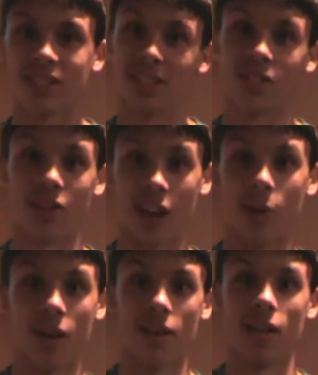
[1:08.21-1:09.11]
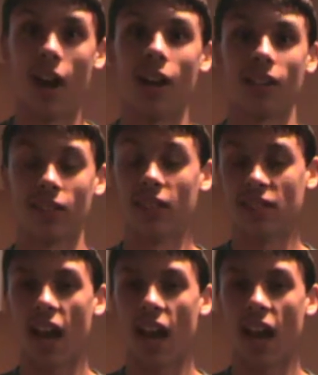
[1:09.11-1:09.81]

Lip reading: seeing on how idiotic these